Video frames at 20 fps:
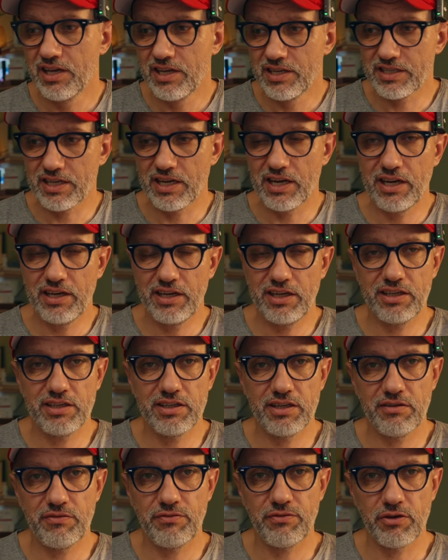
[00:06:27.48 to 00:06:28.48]
than I
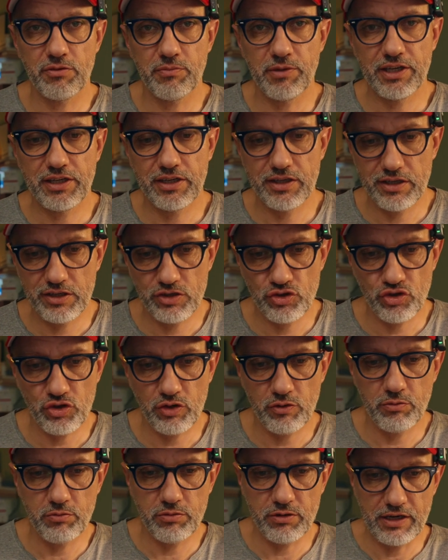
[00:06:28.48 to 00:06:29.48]
needed for my day
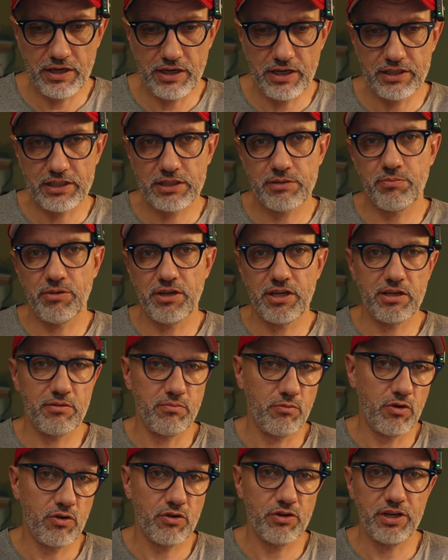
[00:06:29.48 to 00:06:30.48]
job and spent
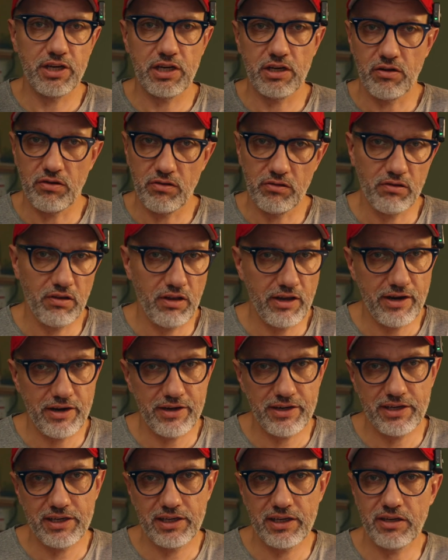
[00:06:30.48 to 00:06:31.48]
morning on
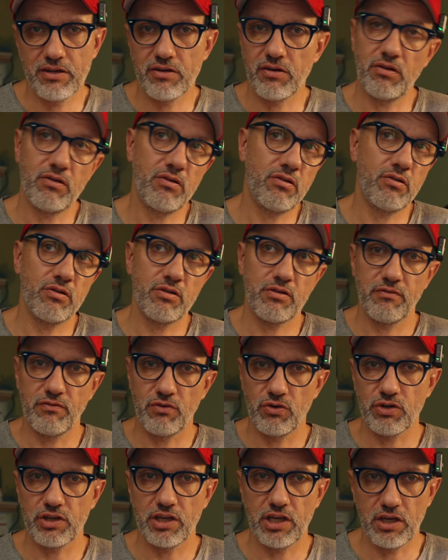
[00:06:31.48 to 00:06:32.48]
learning or
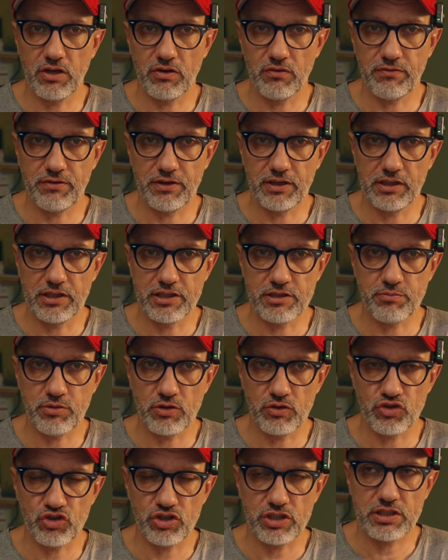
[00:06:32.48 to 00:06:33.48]
working on freelance
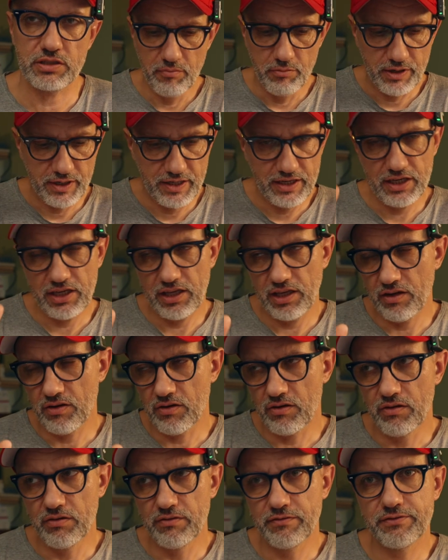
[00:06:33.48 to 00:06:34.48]
projects. Beginning
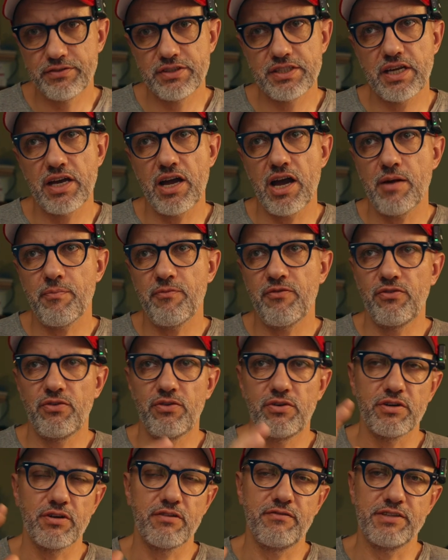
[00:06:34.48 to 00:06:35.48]
on the
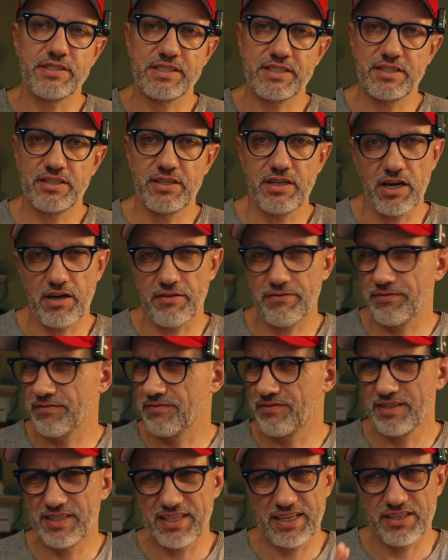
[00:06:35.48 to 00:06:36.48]
Upwork was tough.
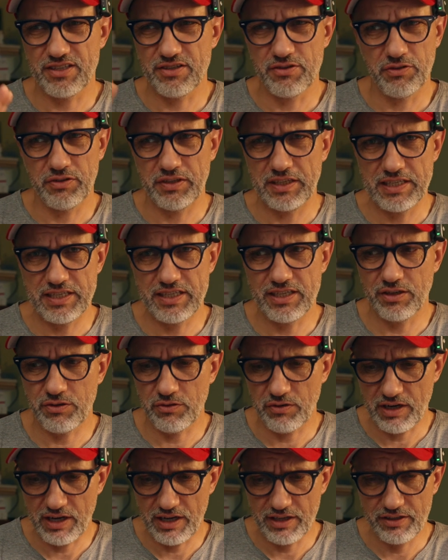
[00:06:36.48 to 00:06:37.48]
That is not easy to
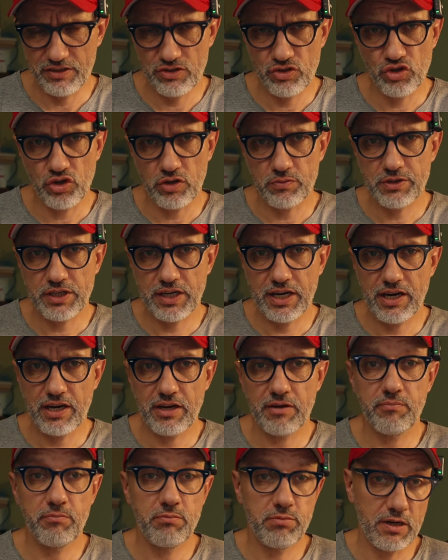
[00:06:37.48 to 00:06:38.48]
hunt jobs
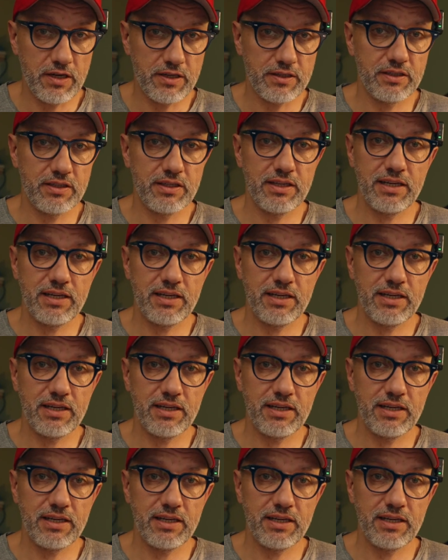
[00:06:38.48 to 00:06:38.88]
here, but